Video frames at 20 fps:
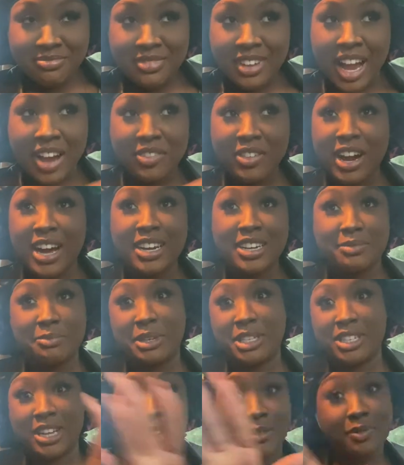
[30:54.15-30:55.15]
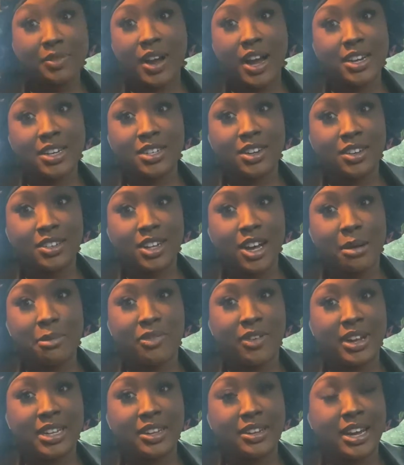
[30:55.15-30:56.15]
I forgot to admit, I forgot to talk to y'all
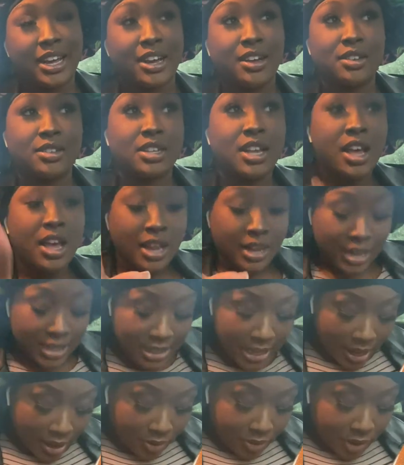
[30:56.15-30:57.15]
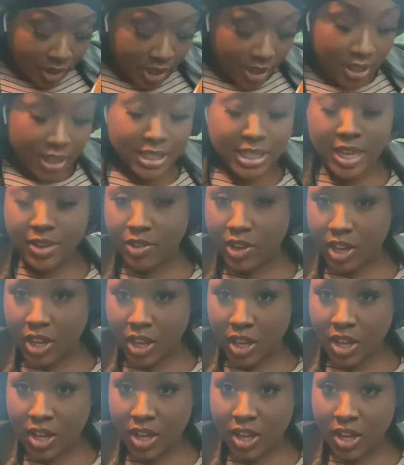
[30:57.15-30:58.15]
before I left the house. This outfit is
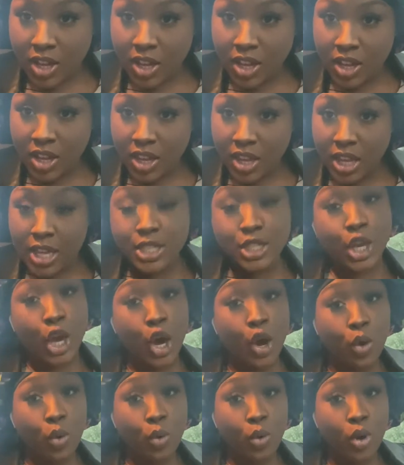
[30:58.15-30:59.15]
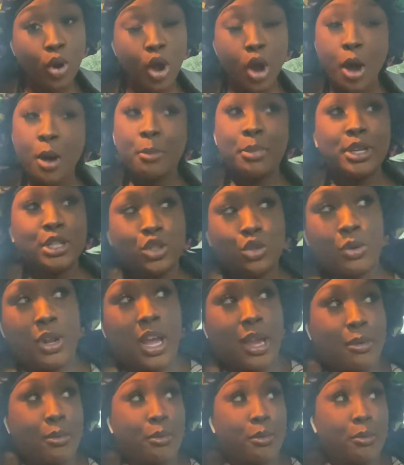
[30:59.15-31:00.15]
giving, it's cute, but it's too
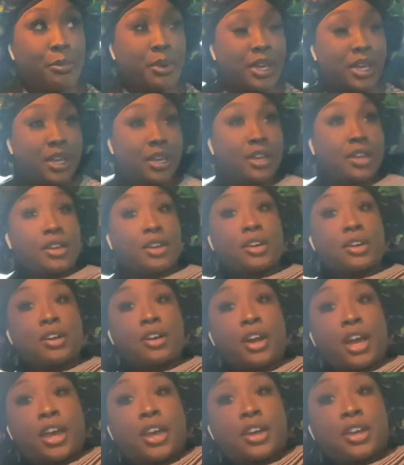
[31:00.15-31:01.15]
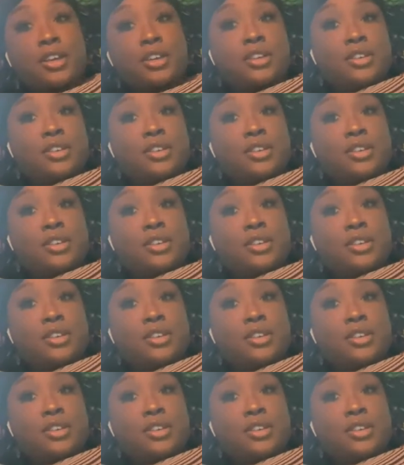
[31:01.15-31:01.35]
dang gonna be. Okay.